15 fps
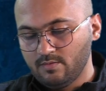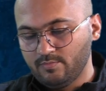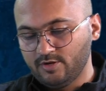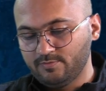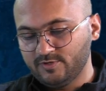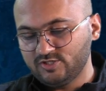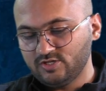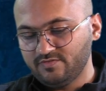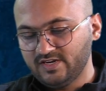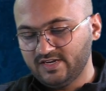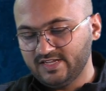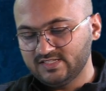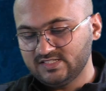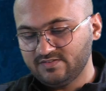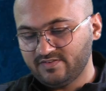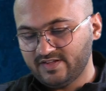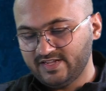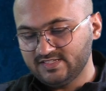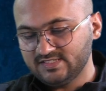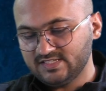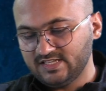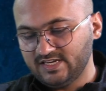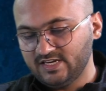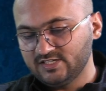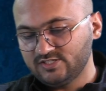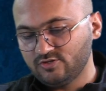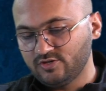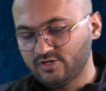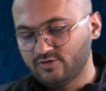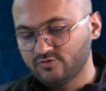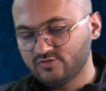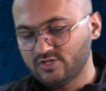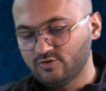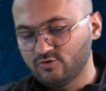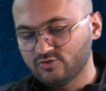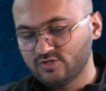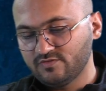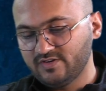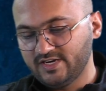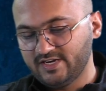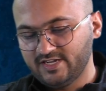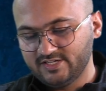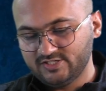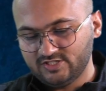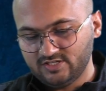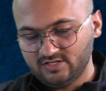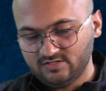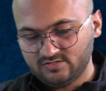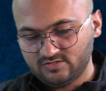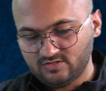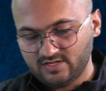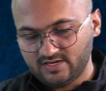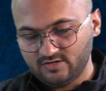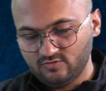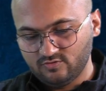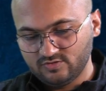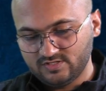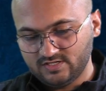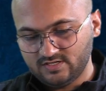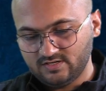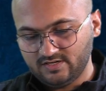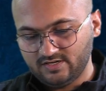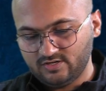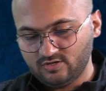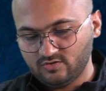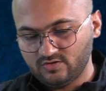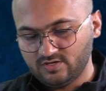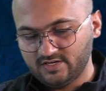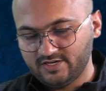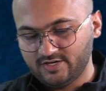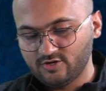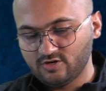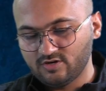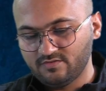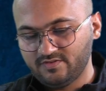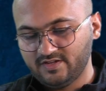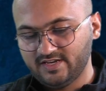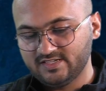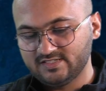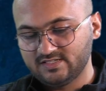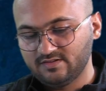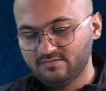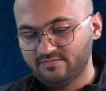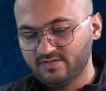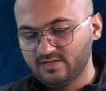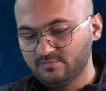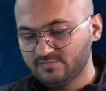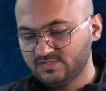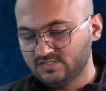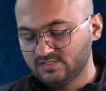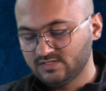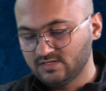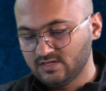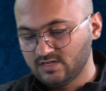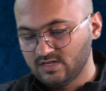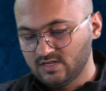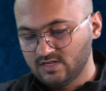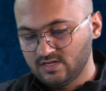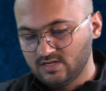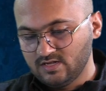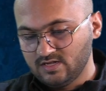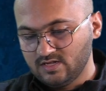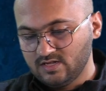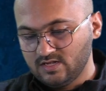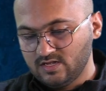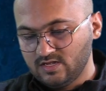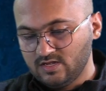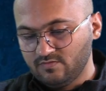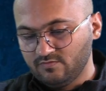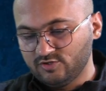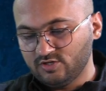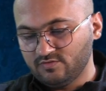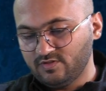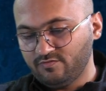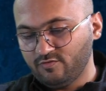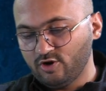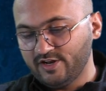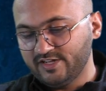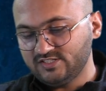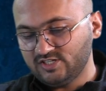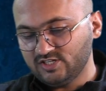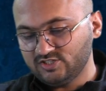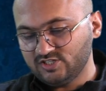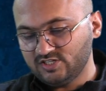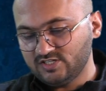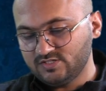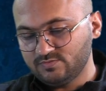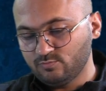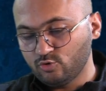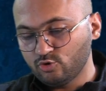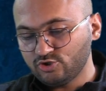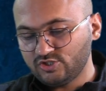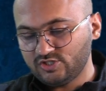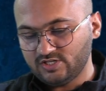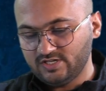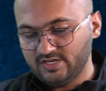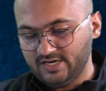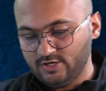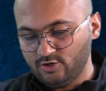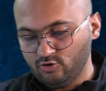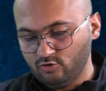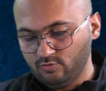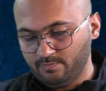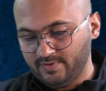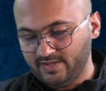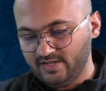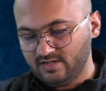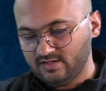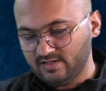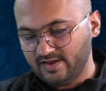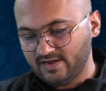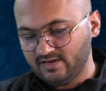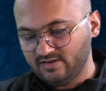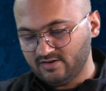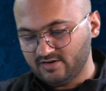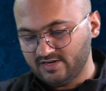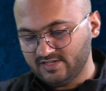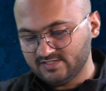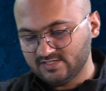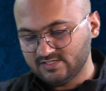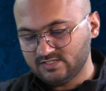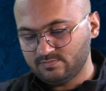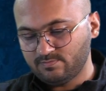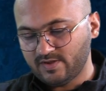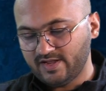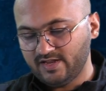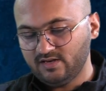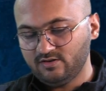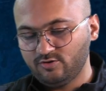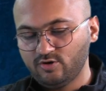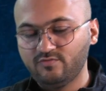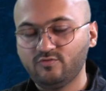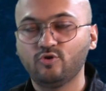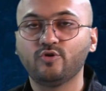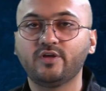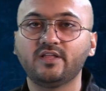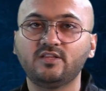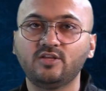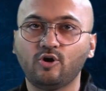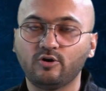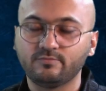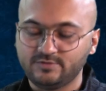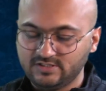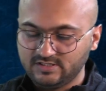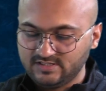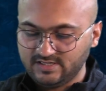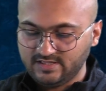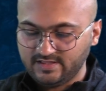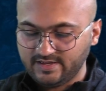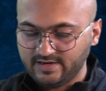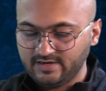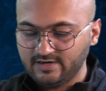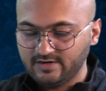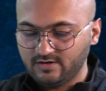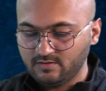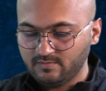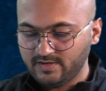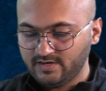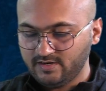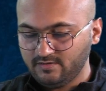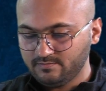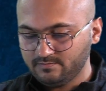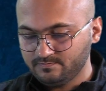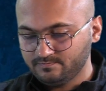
Purpose of intensifying screen is to reduce the dose of radiation, so that goes in intraoral radiography and X-ray films. Which of the following structure is most radio opaque? Anterior nasal spine. You have to look at the options and then determine.